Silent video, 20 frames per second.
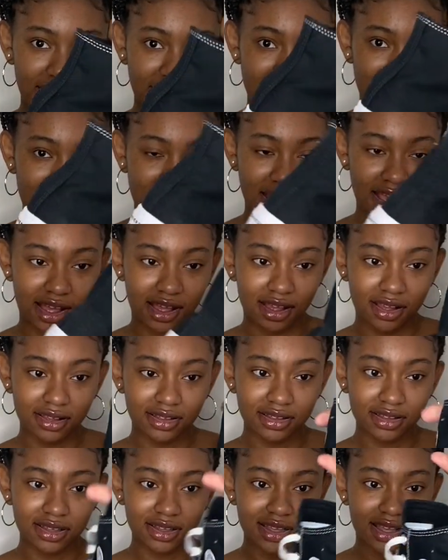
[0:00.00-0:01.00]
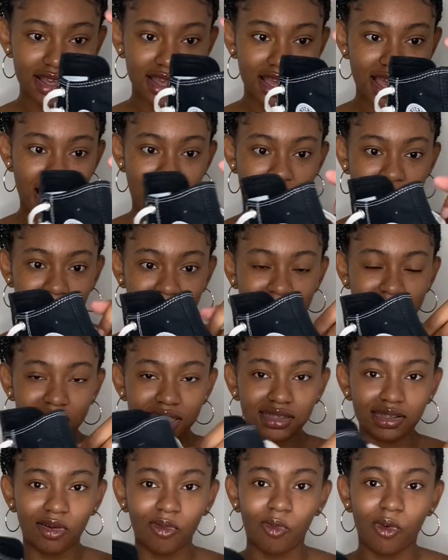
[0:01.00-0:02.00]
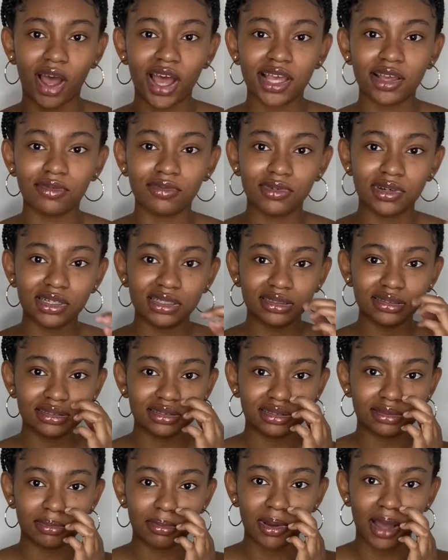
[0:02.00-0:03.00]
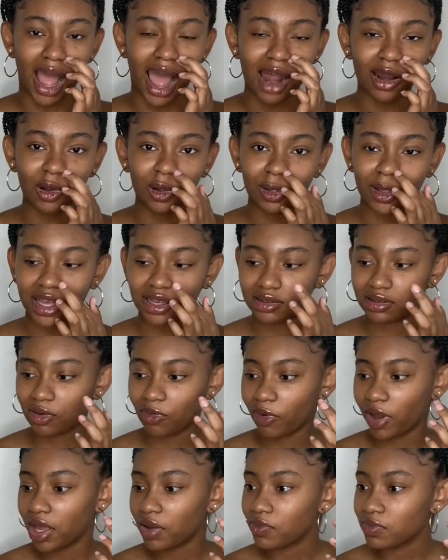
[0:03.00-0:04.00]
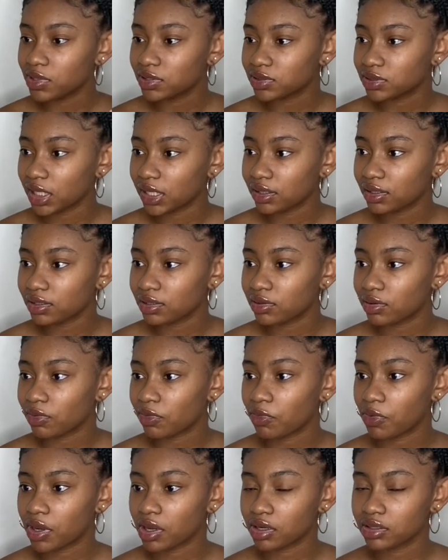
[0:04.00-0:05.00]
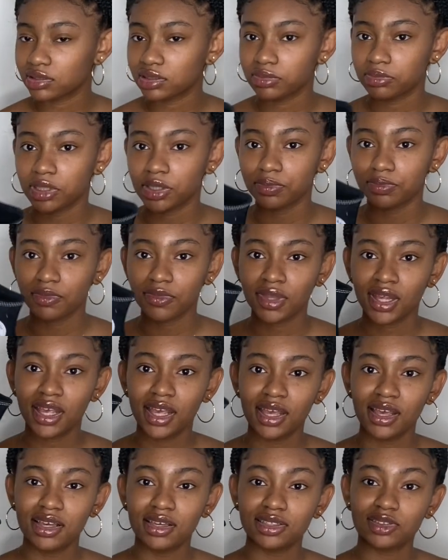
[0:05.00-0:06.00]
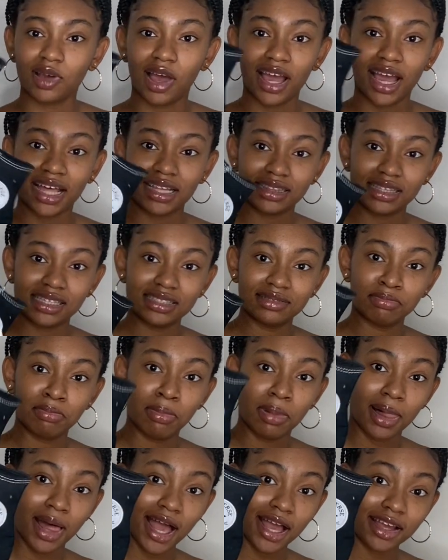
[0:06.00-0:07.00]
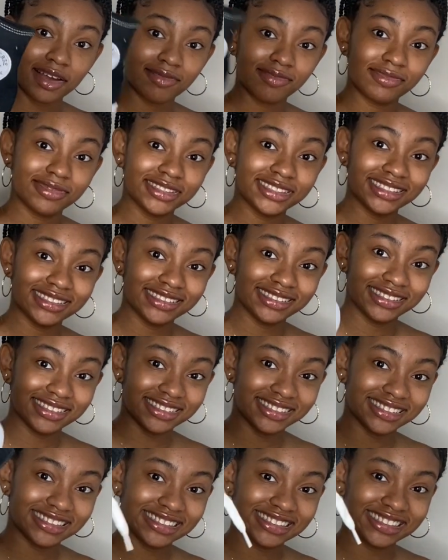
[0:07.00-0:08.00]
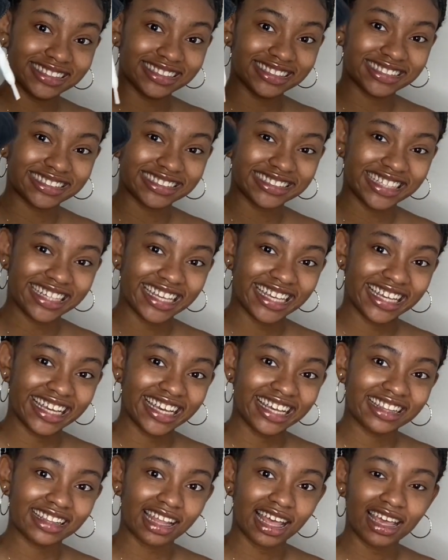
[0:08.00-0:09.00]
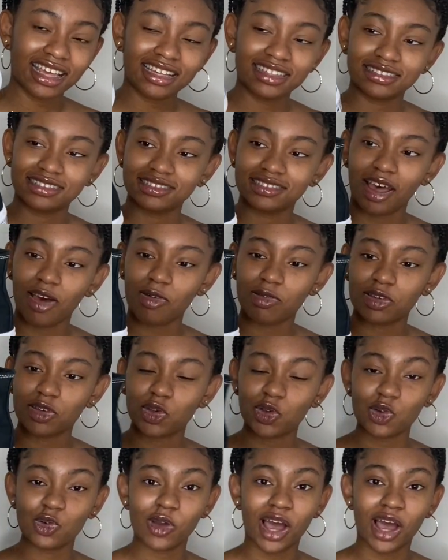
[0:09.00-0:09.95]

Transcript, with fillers: And I seen the white ones, but I don't like the white ones. They look weird to me. So I got these black ones, and they is so cute.